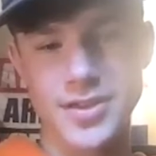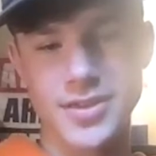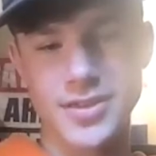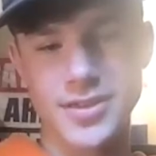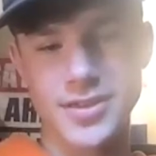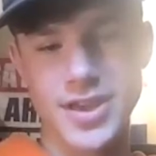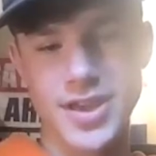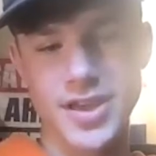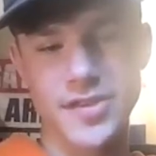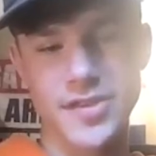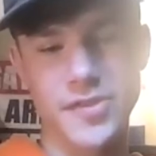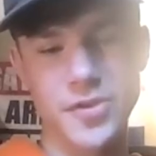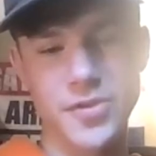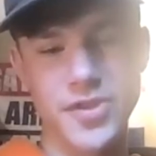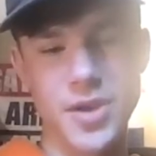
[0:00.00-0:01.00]
Yeah,
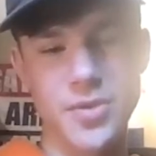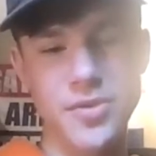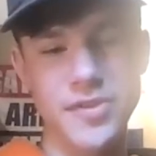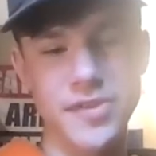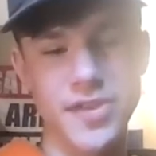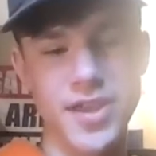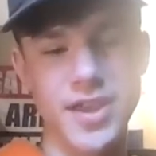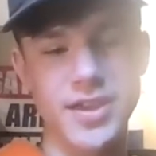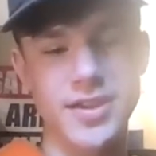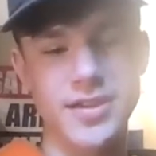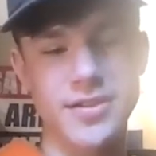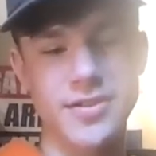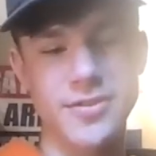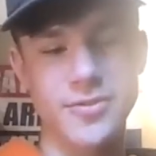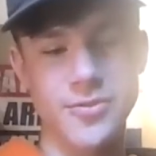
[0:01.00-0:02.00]
so that was like
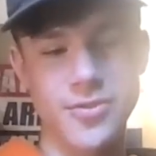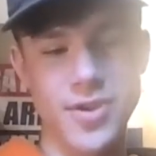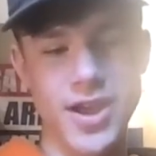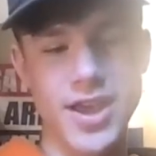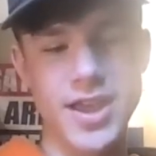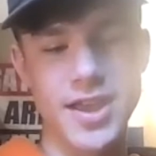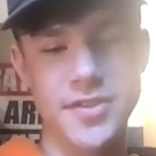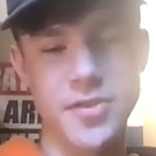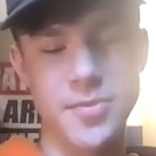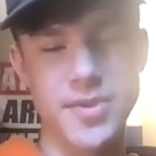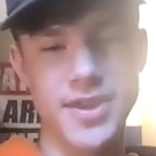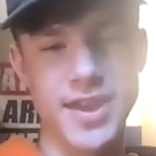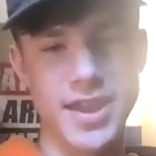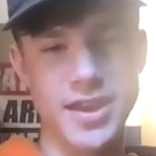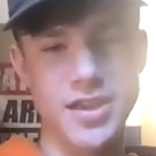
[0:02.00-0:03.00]
right at the
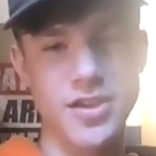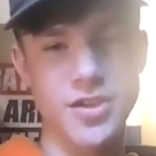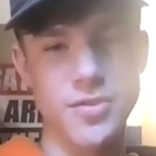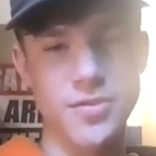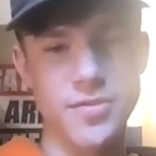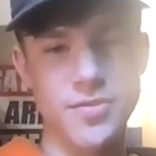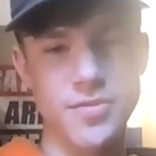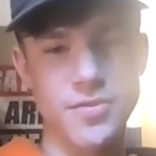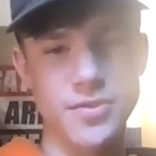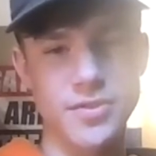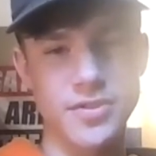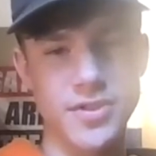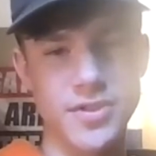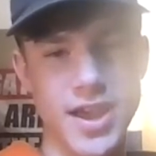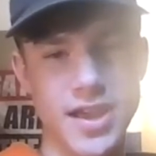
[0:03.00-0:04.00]
beginning of
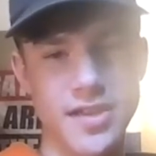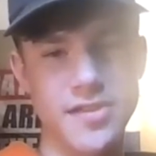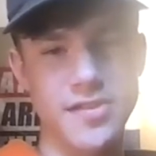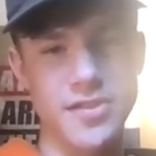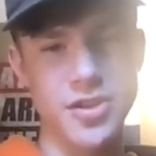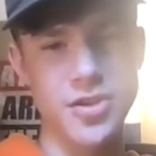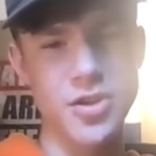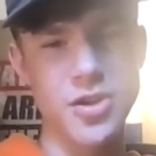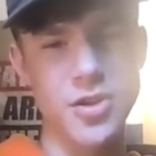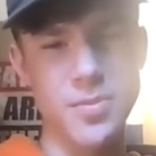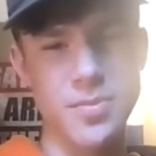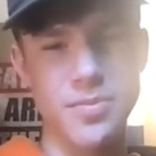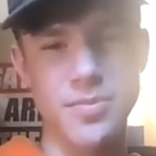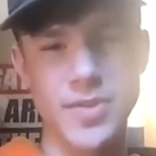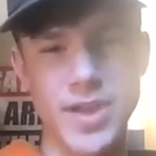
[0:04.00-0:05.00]
last year,
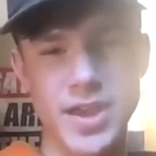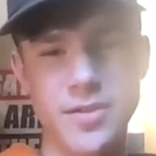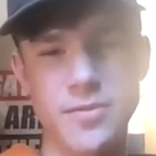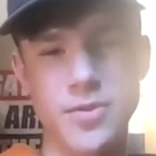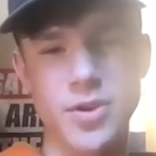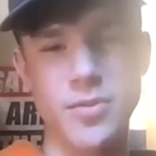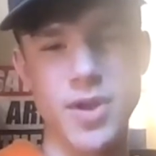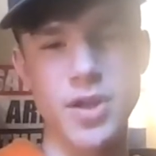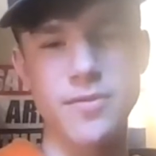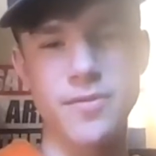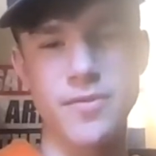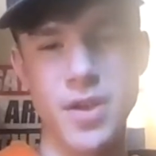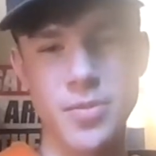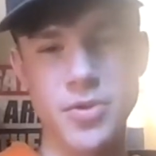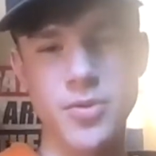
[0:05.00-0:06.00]
like around
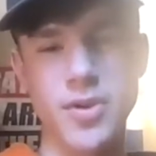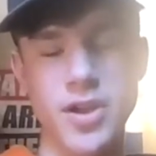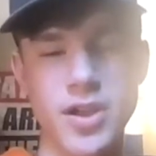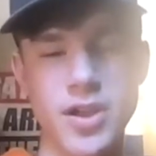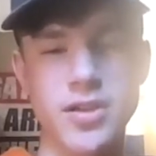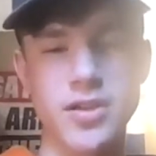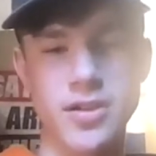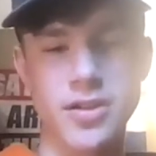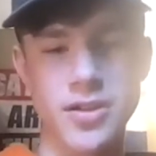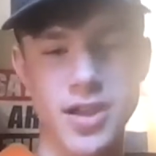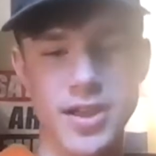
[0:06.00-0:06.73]
February, I'd